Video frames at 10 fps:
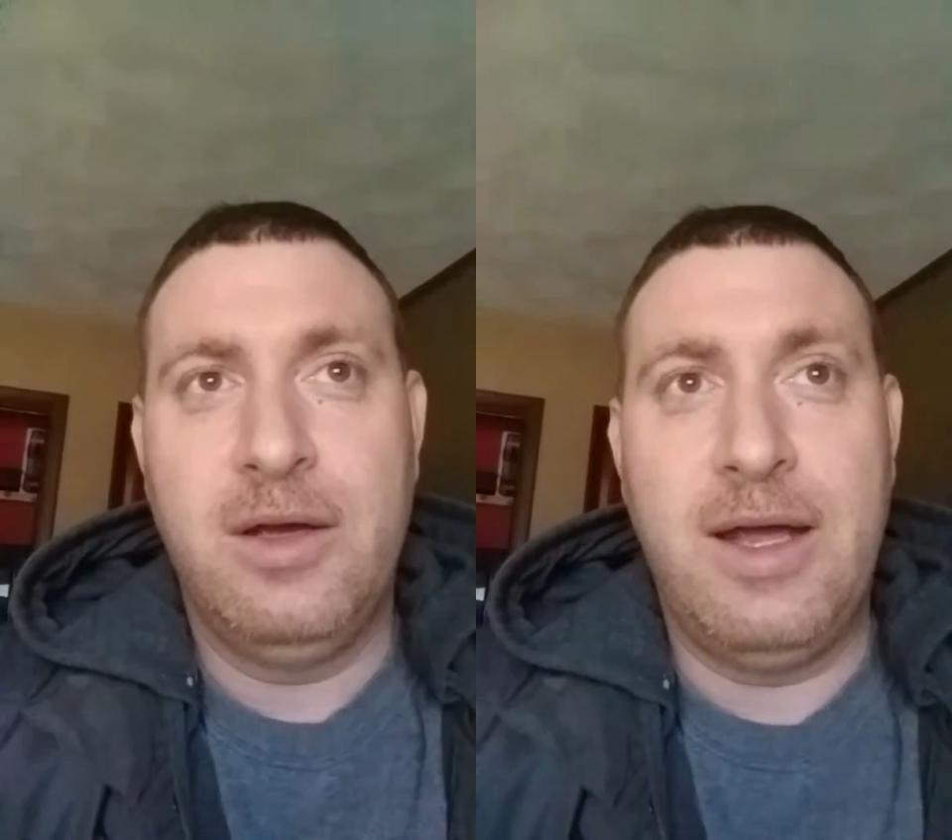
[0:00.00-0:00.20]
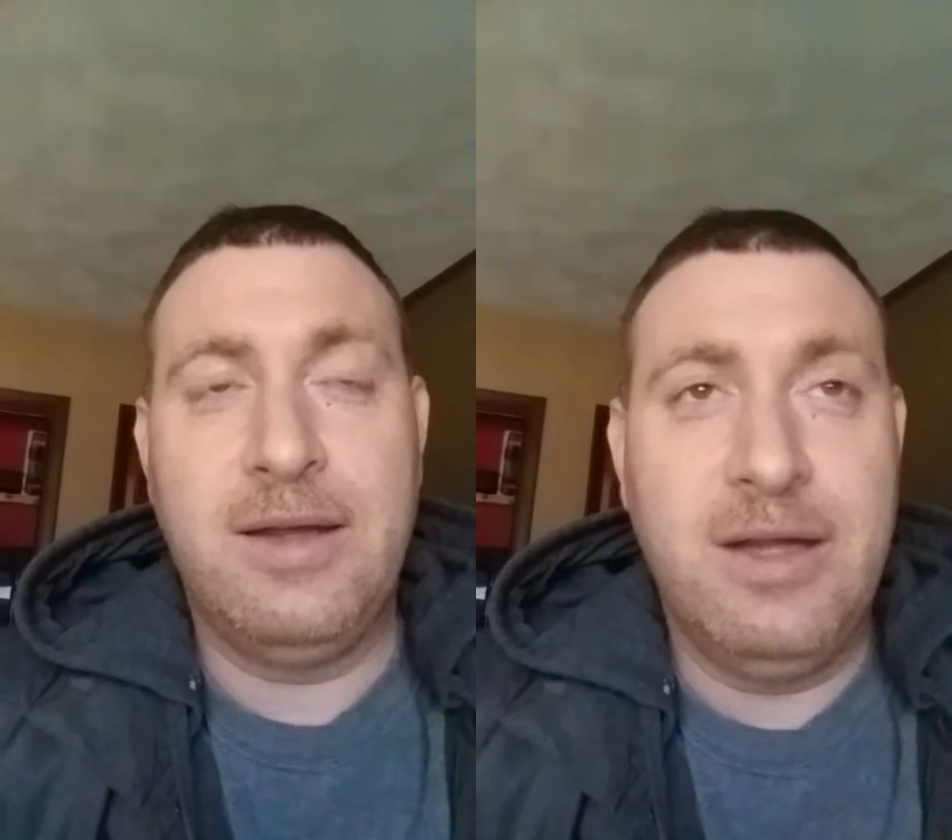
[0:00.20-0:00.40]

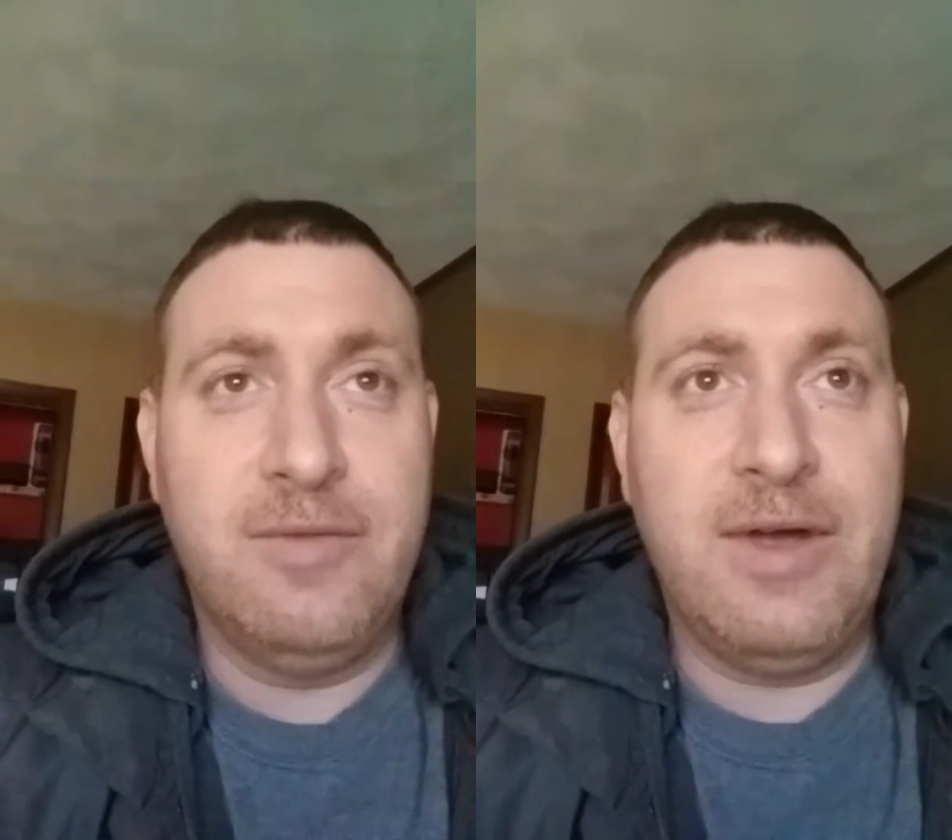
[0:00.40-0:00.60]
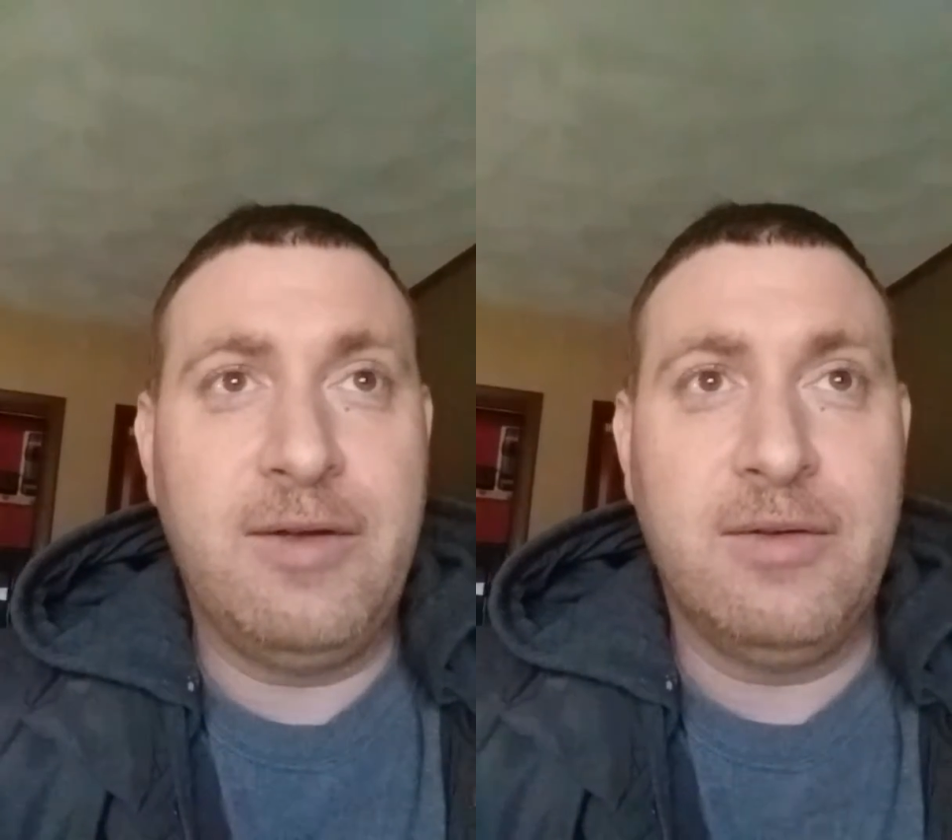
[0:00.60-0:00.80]
it
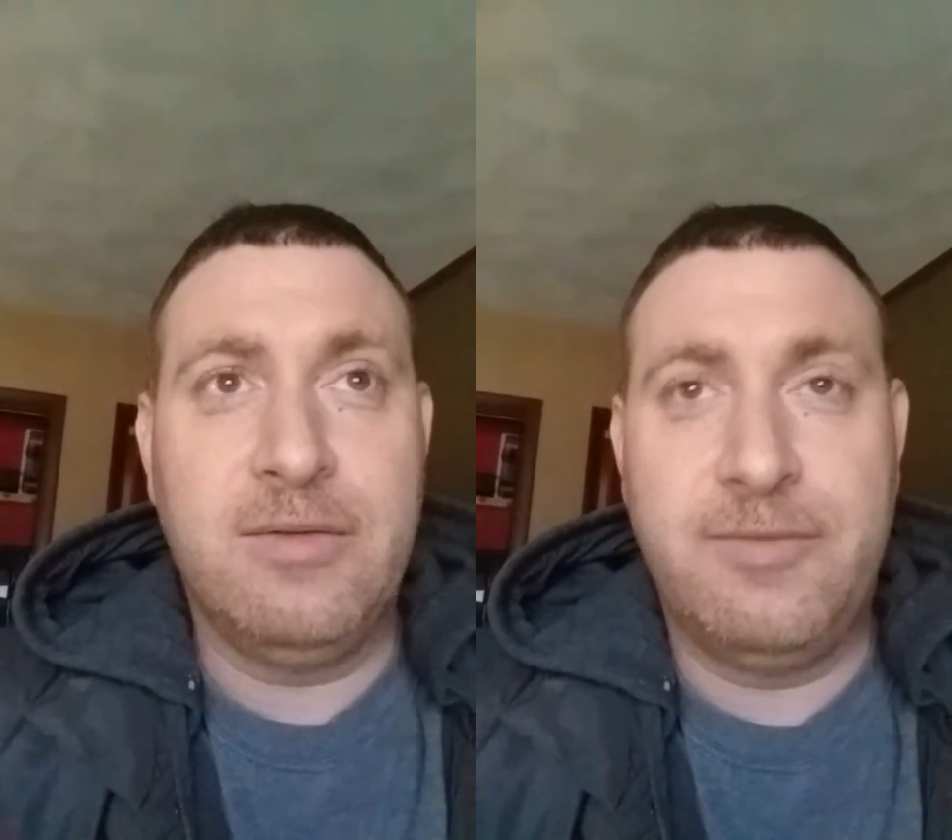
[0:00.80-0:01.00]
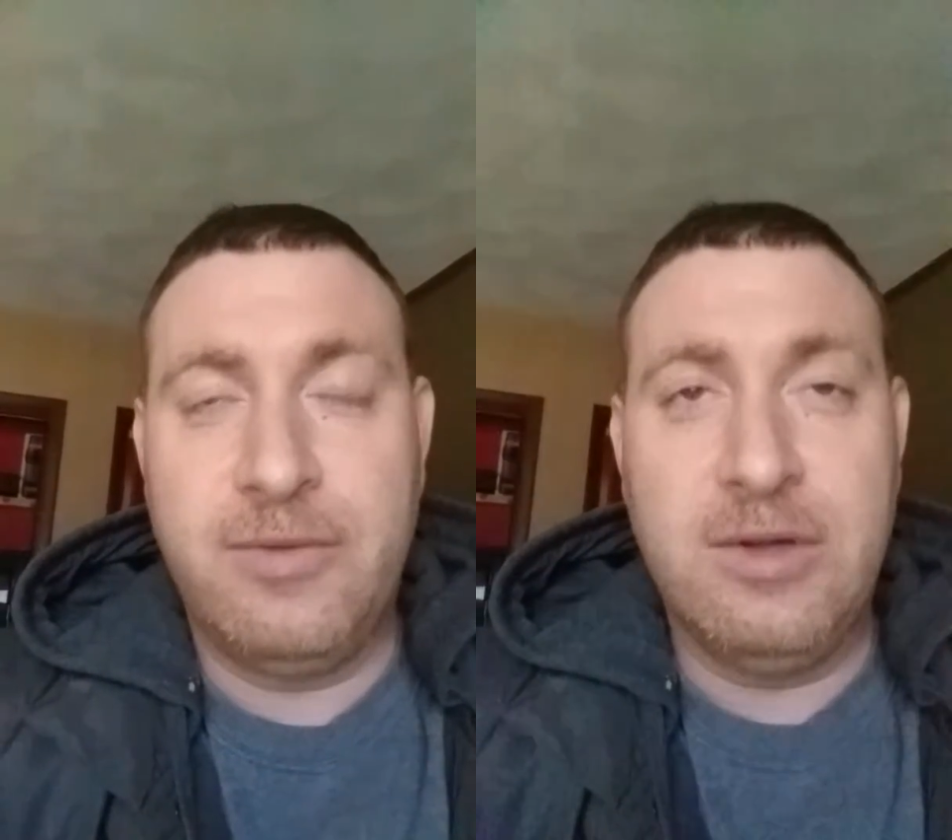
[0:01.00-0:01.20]
lived a
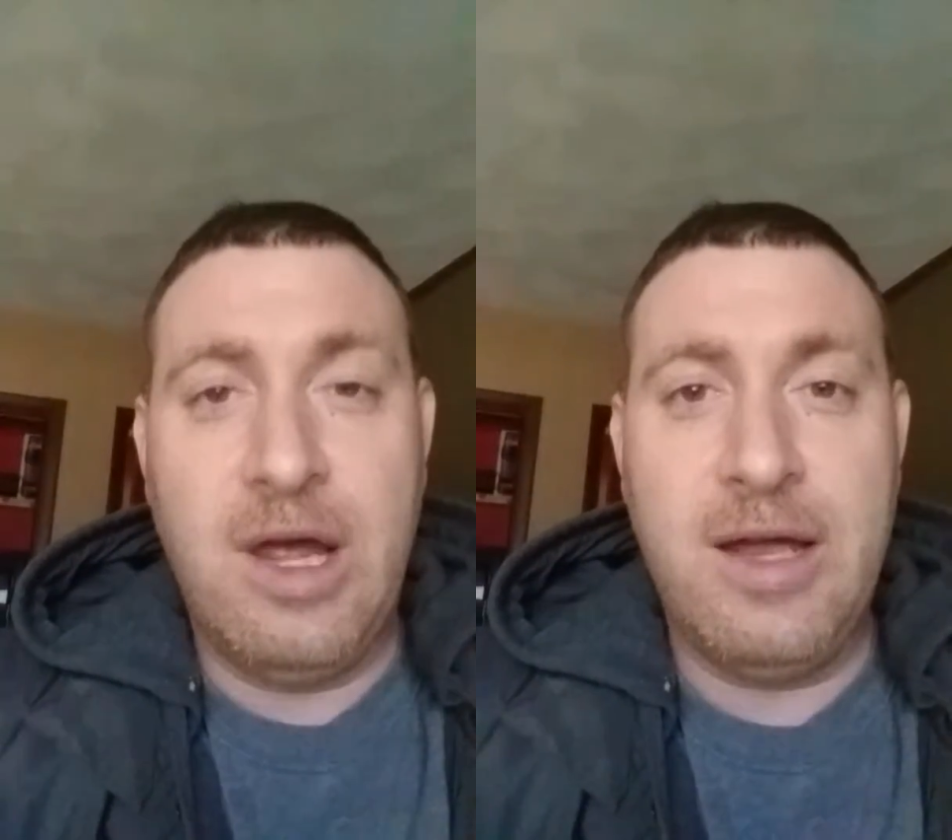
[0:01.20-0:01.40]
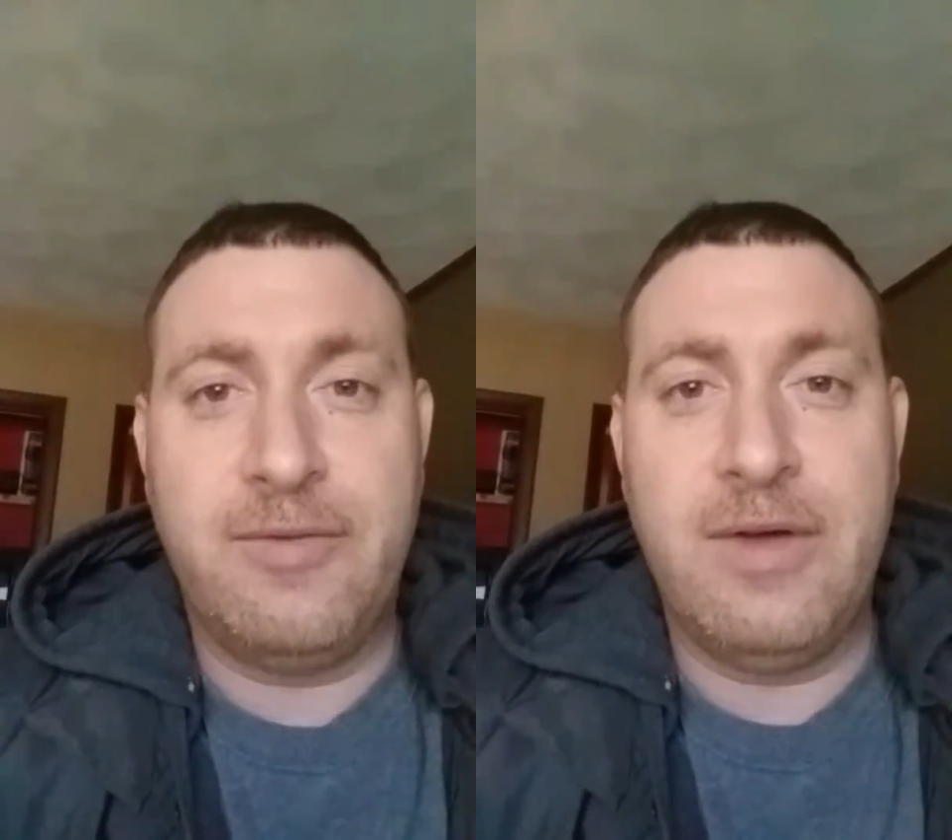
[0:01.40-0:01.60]

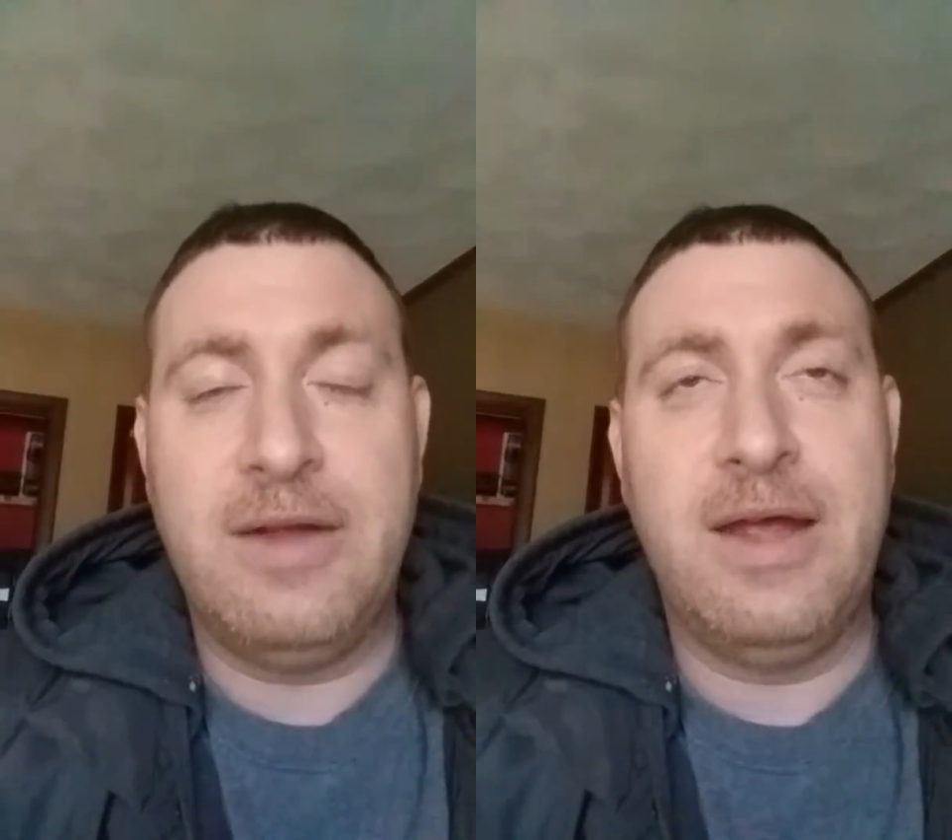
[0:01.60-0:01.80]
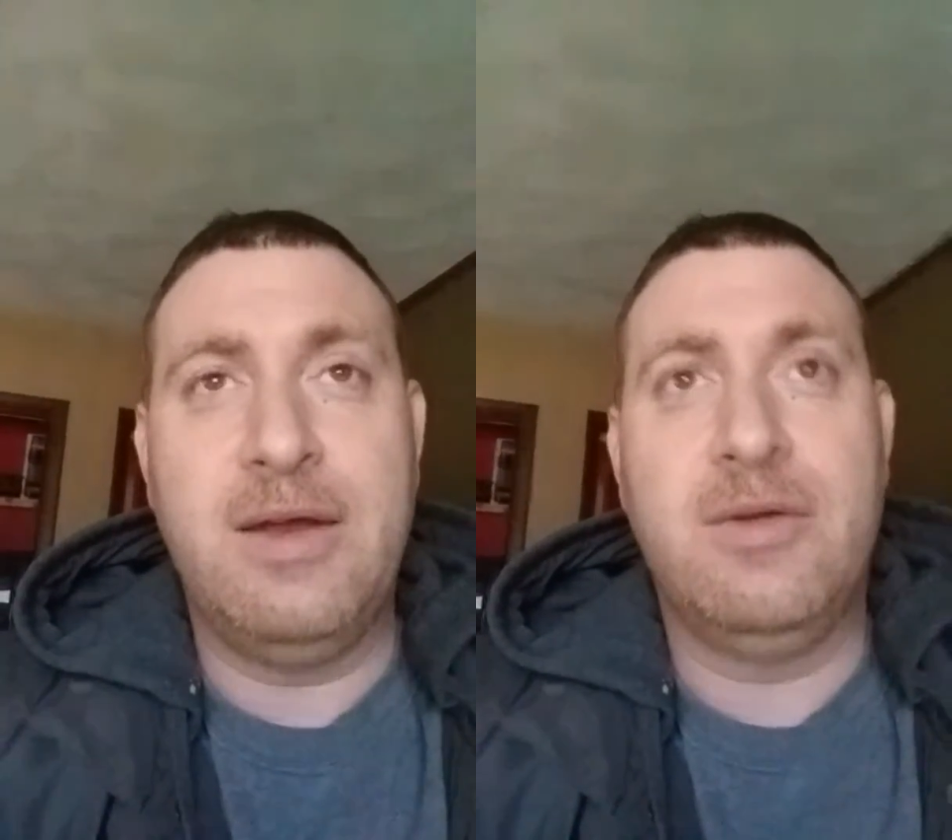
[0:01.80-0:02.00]
life
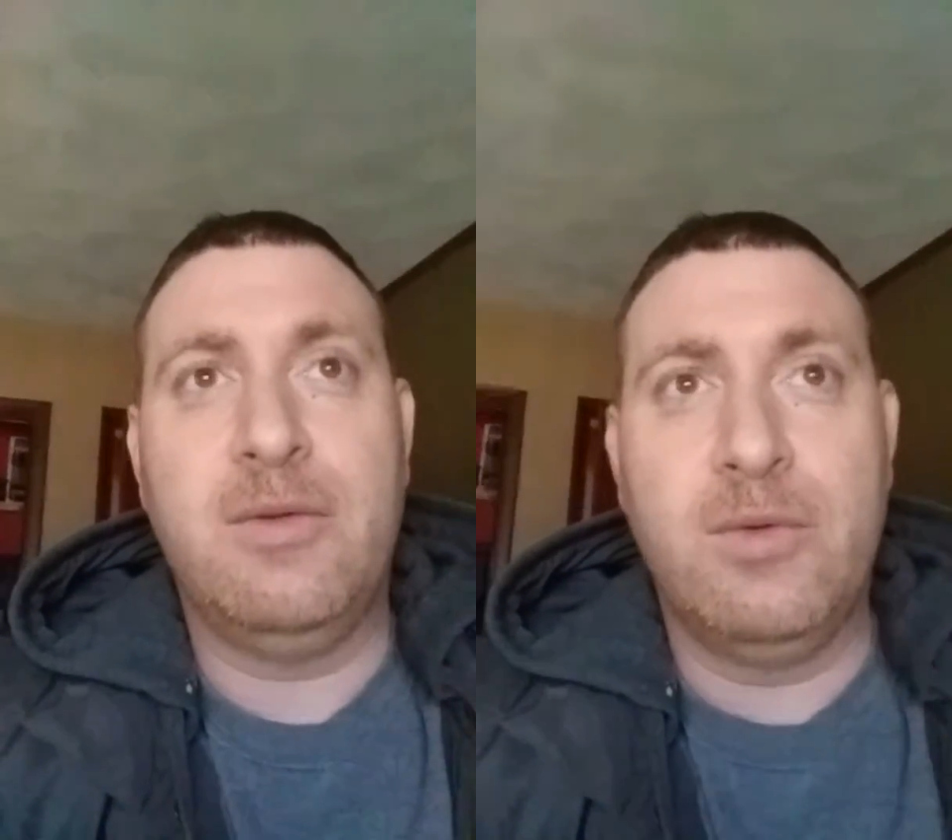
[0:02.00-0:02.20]
and then